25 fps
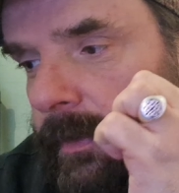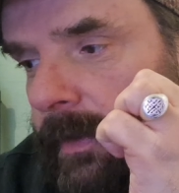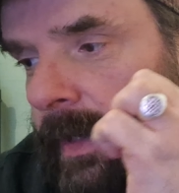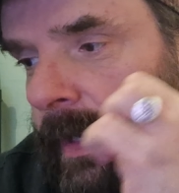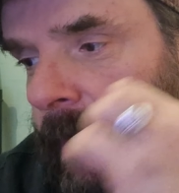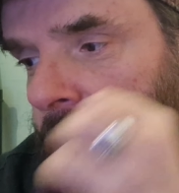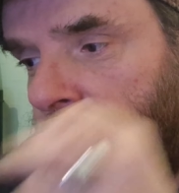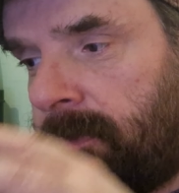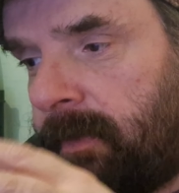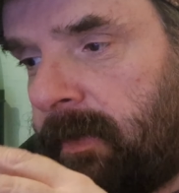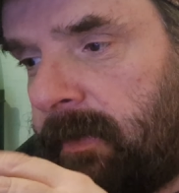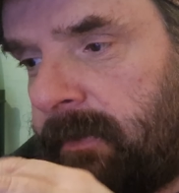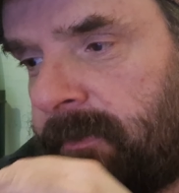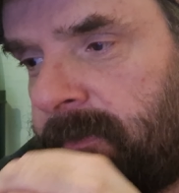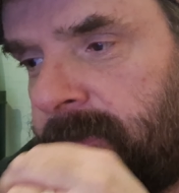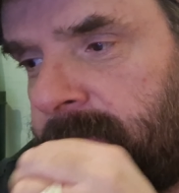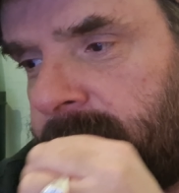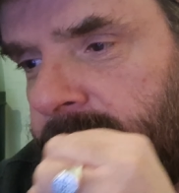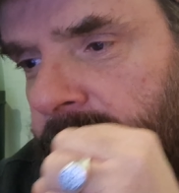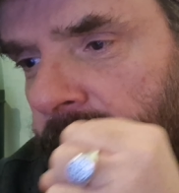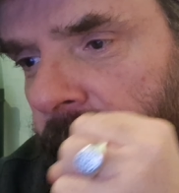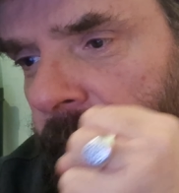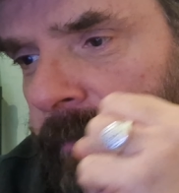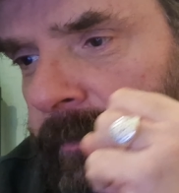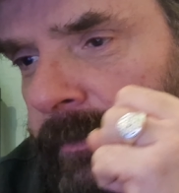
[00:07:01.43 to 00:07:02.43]
areas and
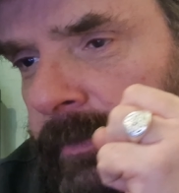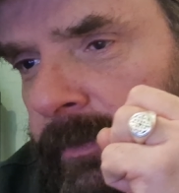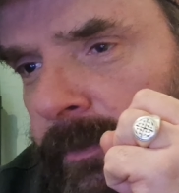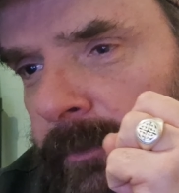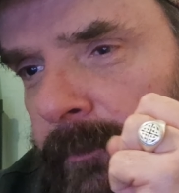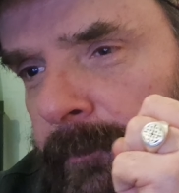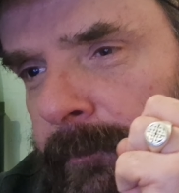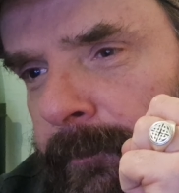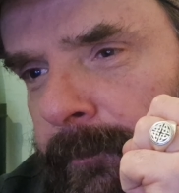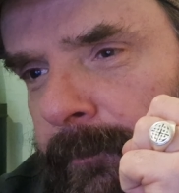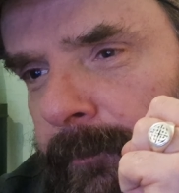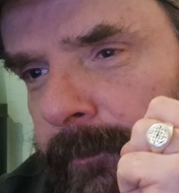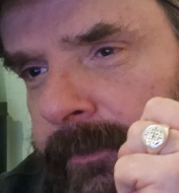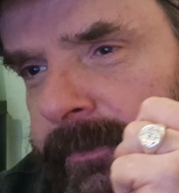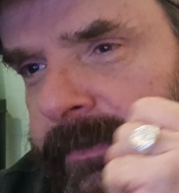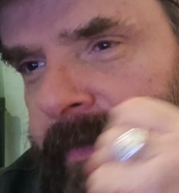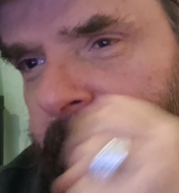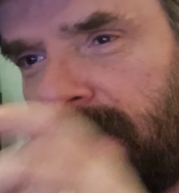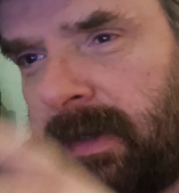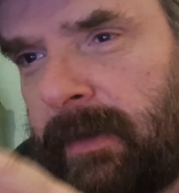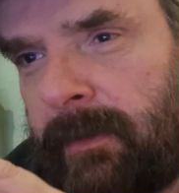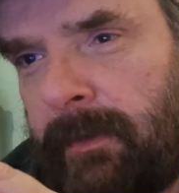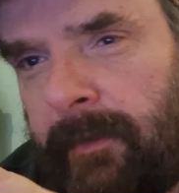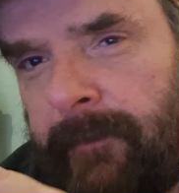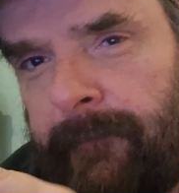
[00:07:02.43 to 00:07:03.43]
starting
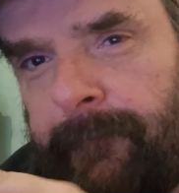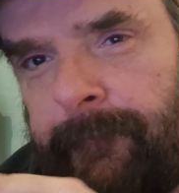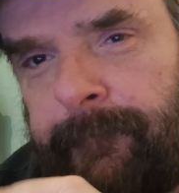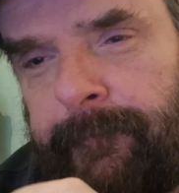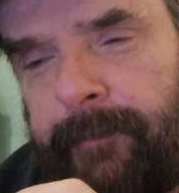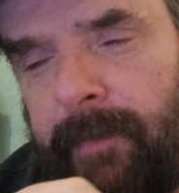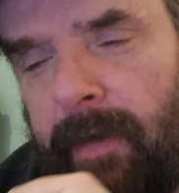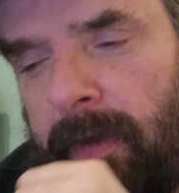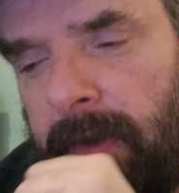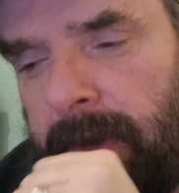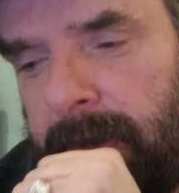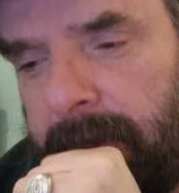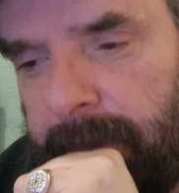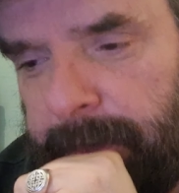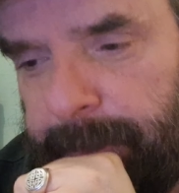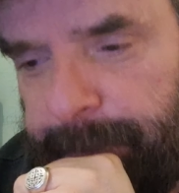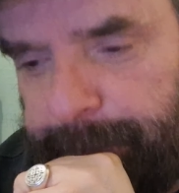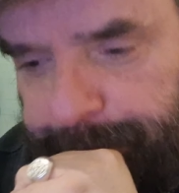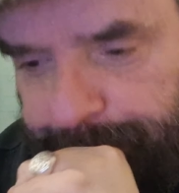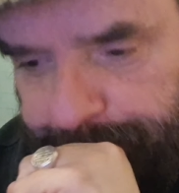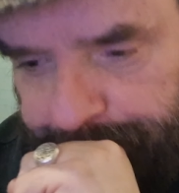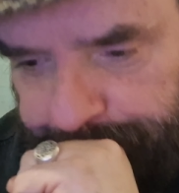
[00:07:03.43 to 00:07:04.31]
setting them on fire